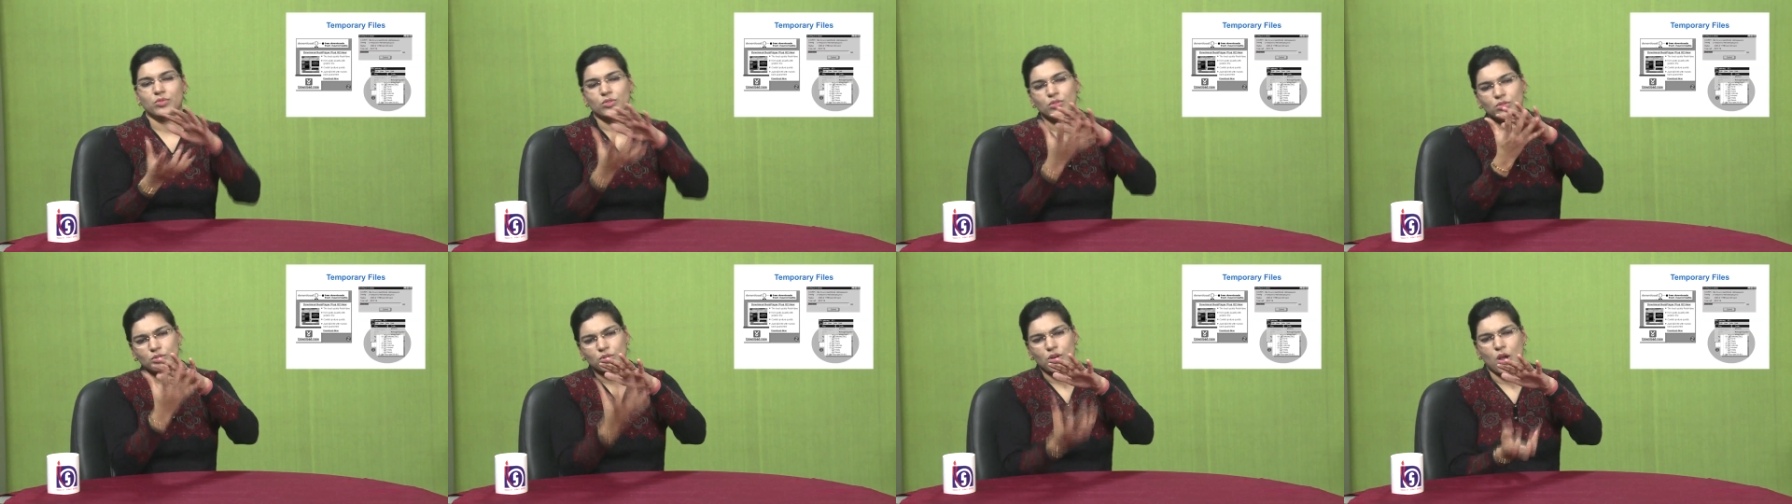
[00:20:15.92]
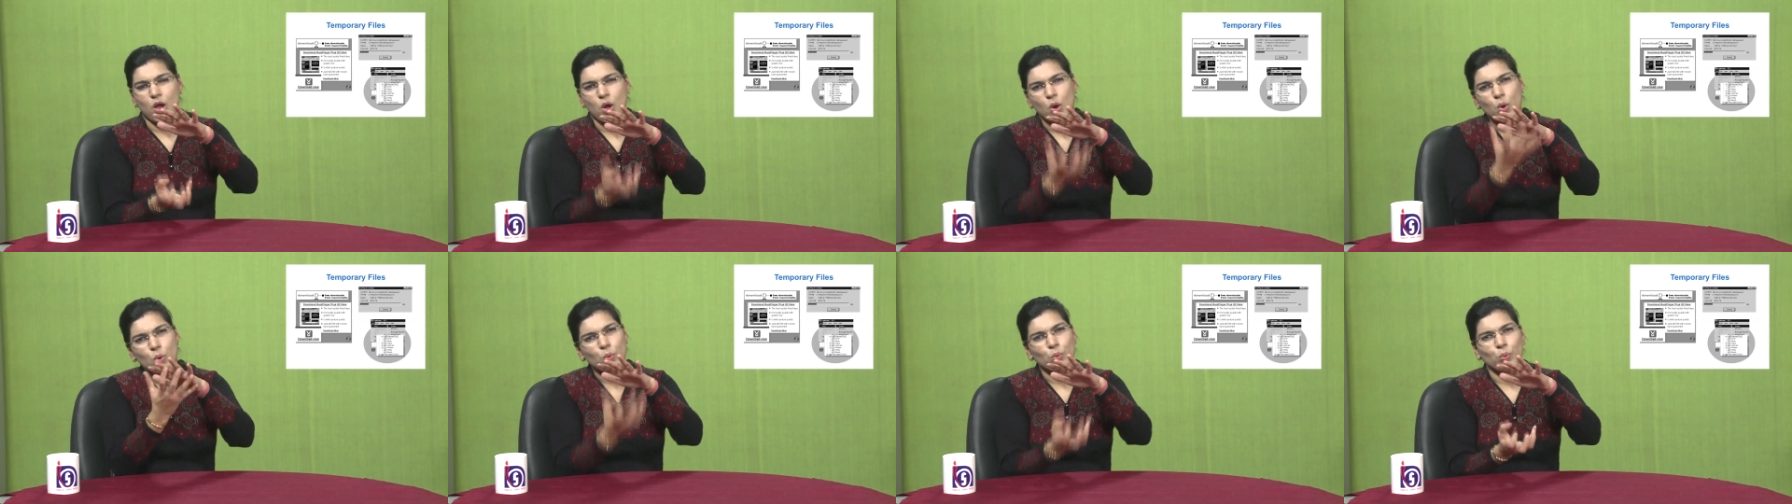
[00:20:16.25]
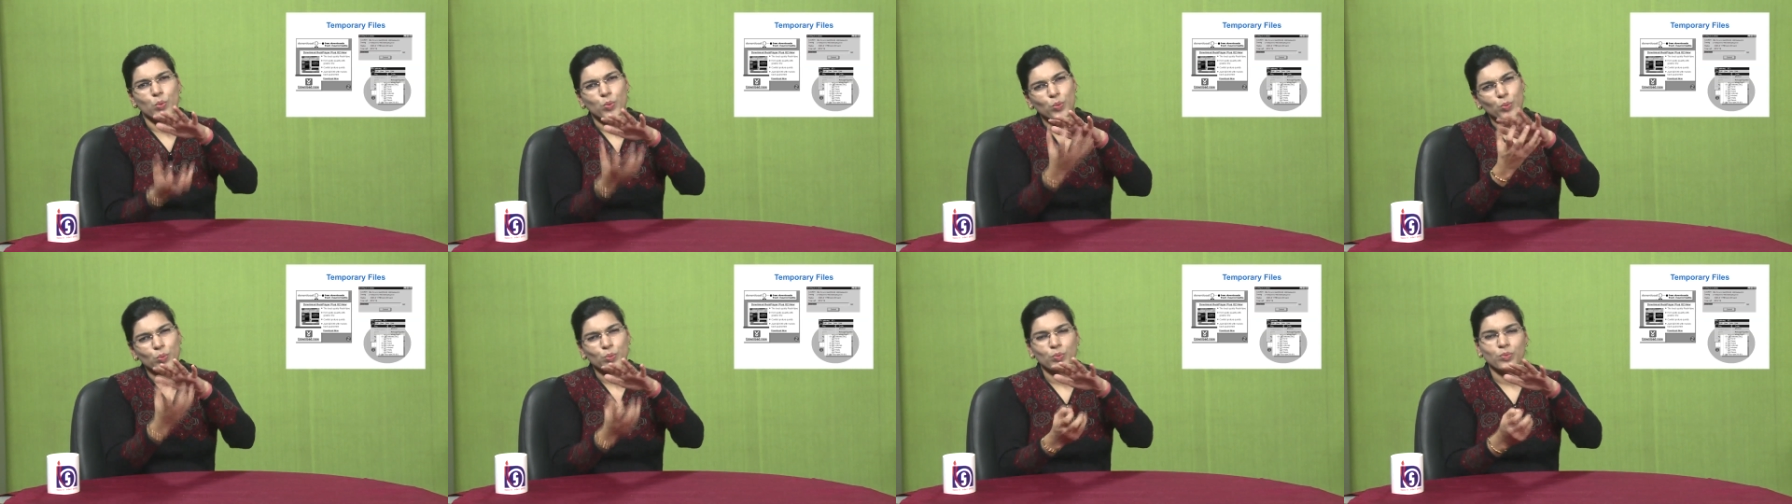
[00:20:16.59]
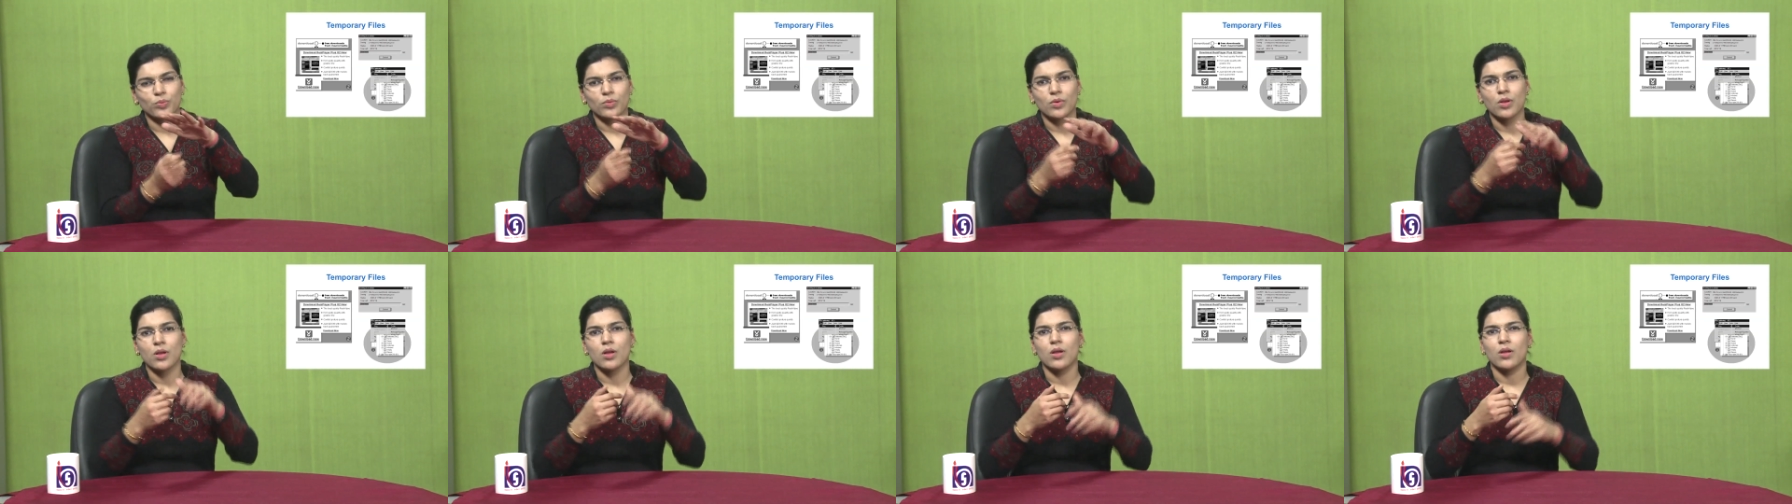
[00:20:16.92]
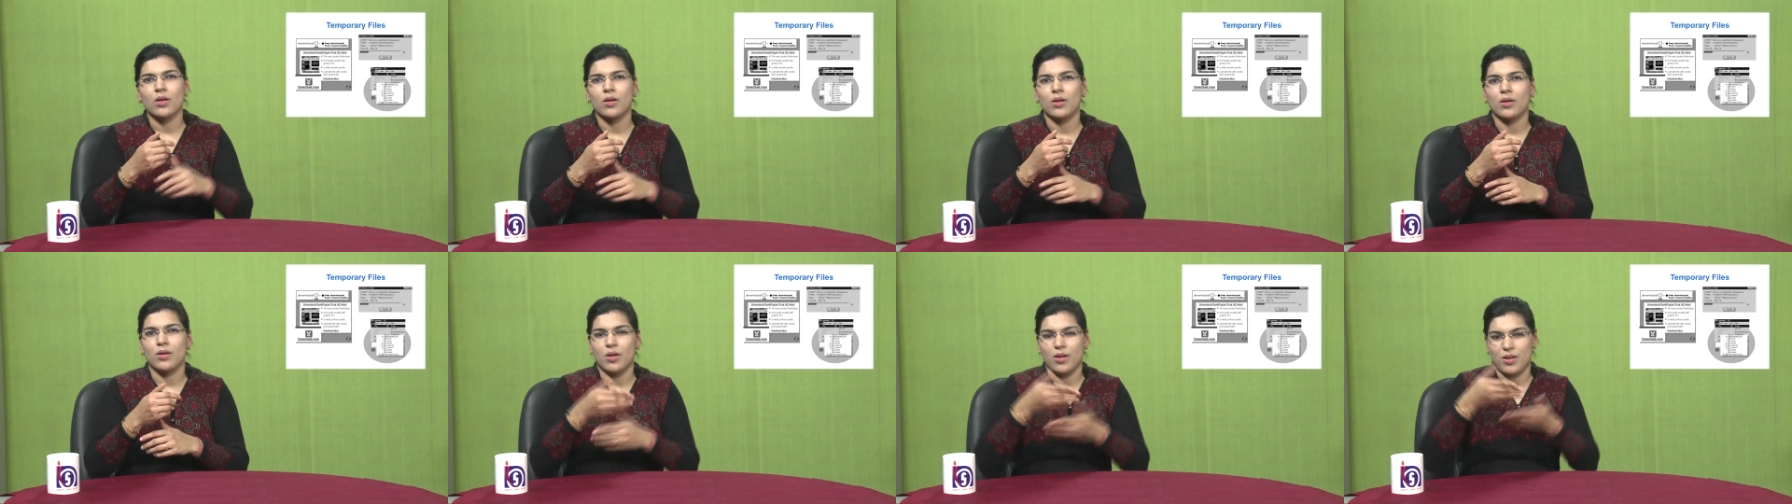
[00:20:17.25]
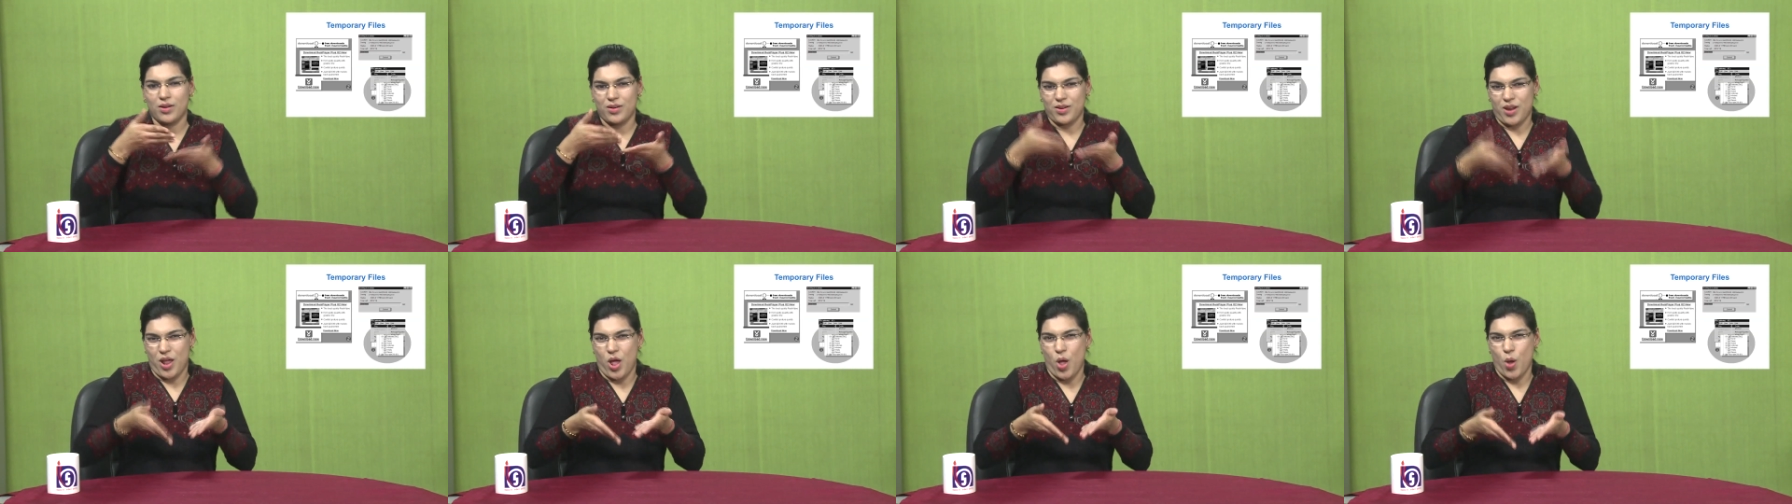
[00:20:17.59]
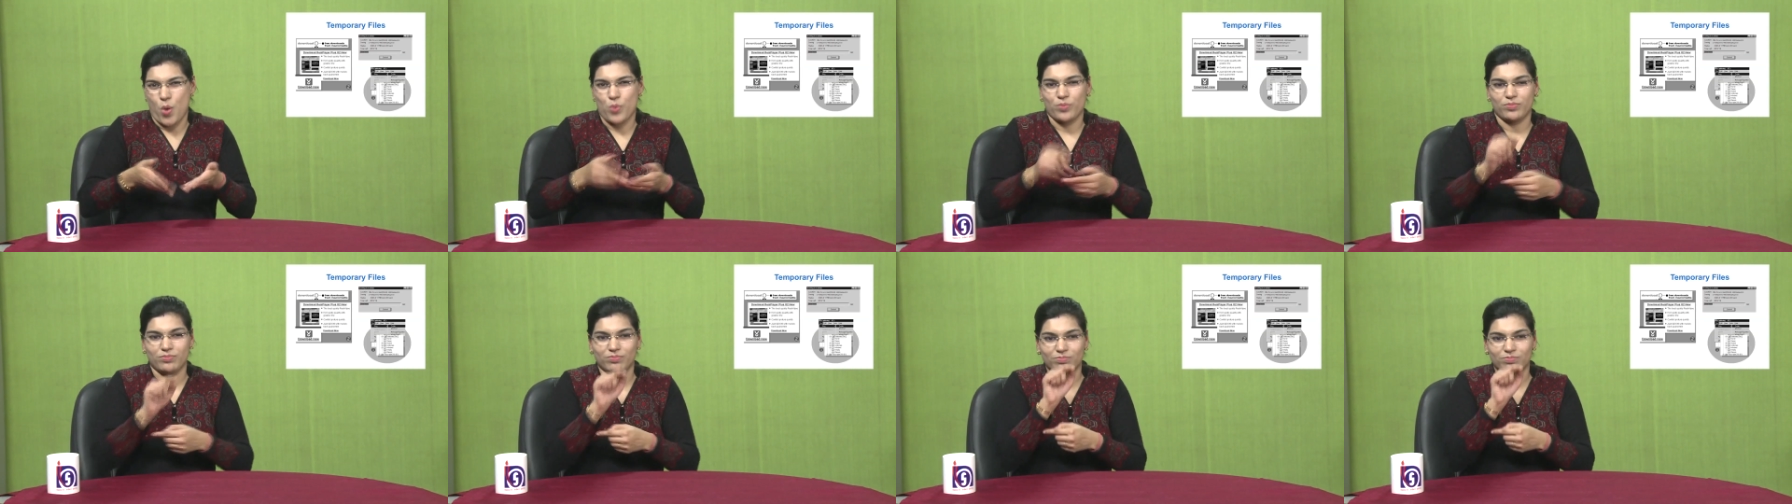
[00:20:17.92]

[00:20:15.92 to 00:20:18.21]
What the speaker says: Temporary files. So after